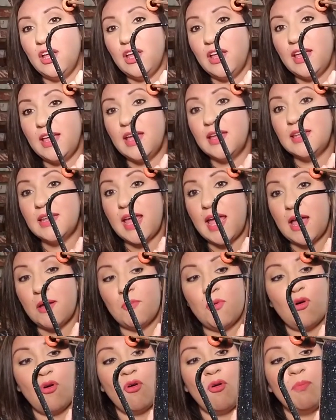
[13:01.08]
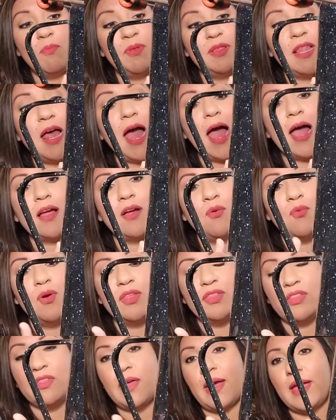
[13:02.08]
enamel, black
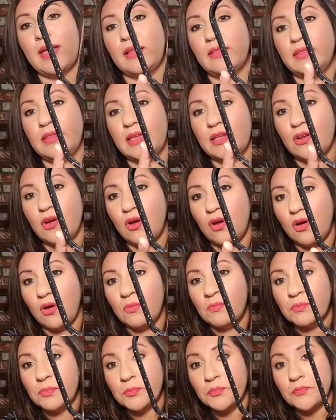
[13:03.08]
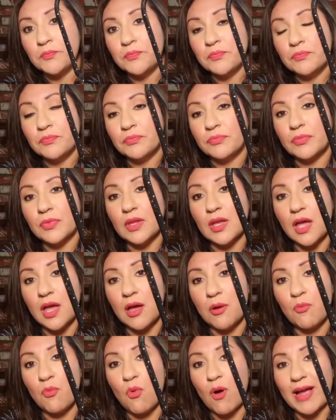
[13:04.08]
with like little
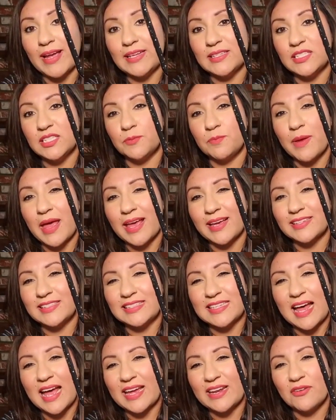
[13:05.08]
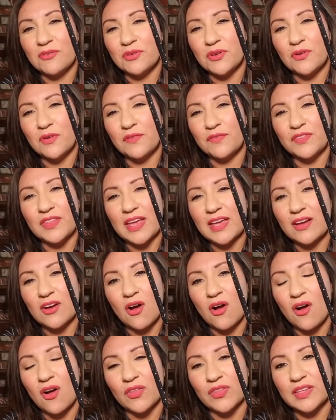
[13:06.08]
white specks. I don't know if they
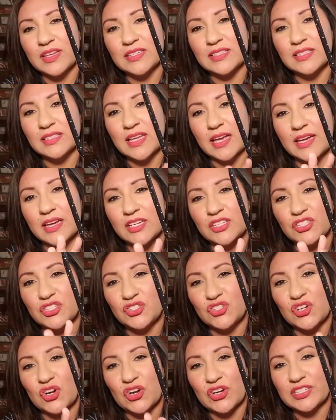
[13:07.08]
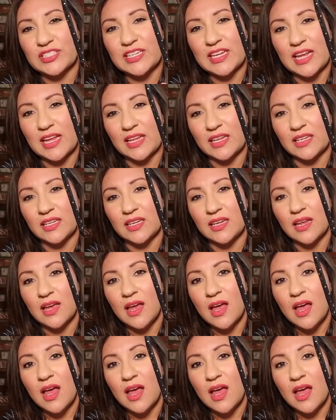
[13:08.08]
call this like a certain